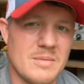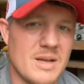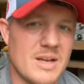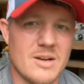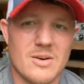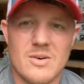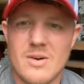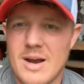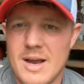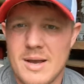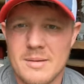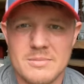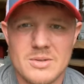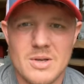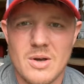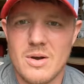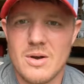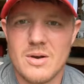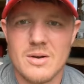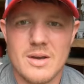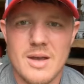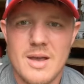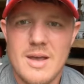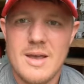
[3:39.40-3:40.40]
Check my
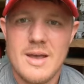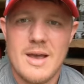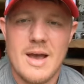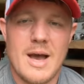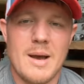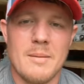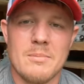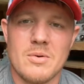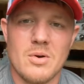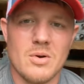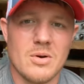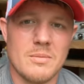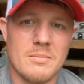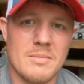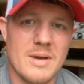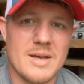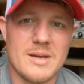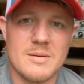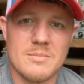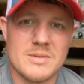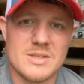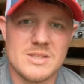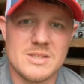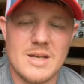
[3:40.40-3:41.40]
information.
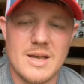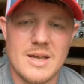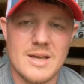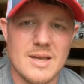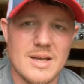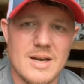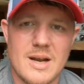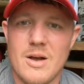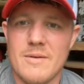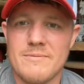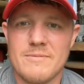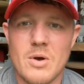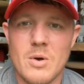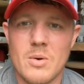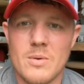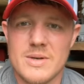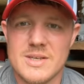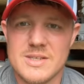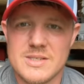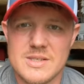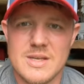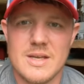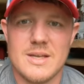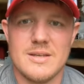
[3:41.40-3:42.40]
Do your own
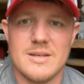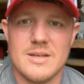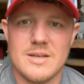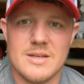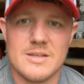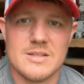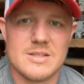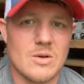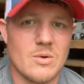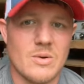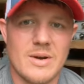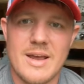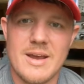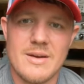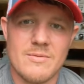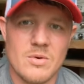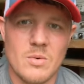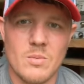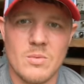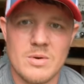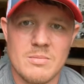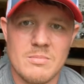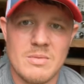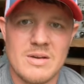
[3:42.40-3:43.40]
research. And you find
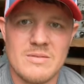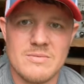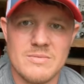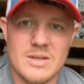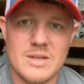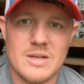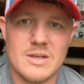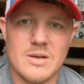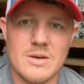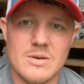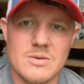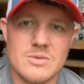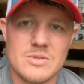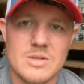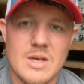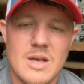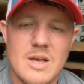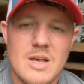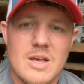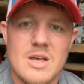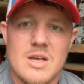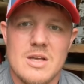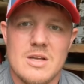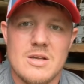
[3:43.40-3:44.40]
out.
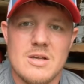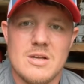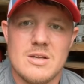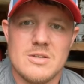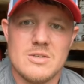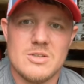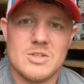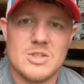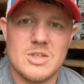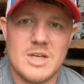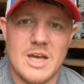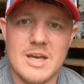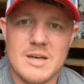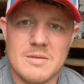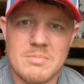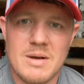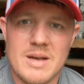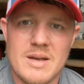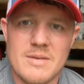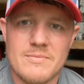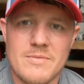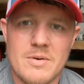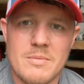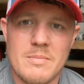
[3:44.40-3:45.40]
And
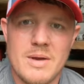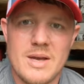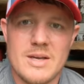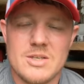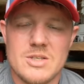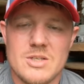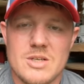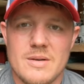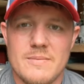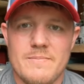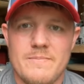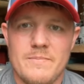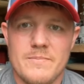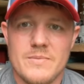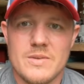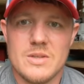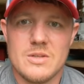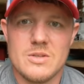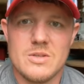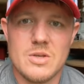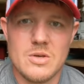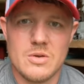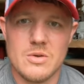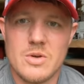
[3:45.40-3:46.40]
unfortunately,
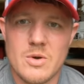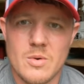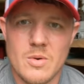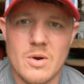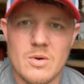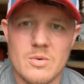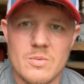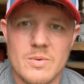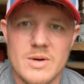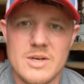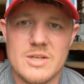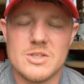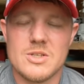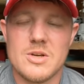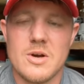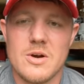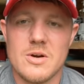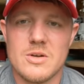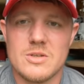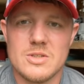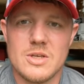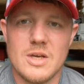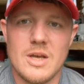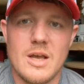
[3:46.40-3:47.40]
trying
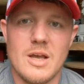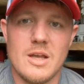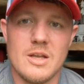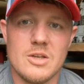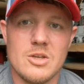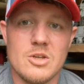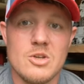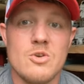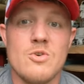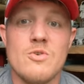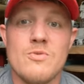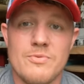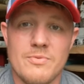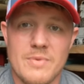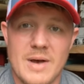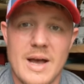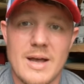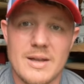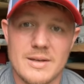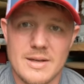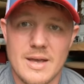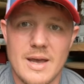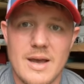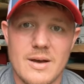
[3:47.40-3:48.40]

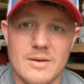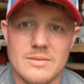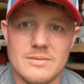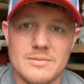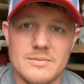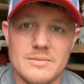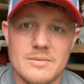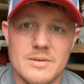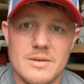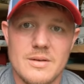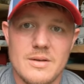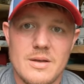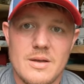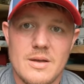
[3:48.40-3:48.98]
to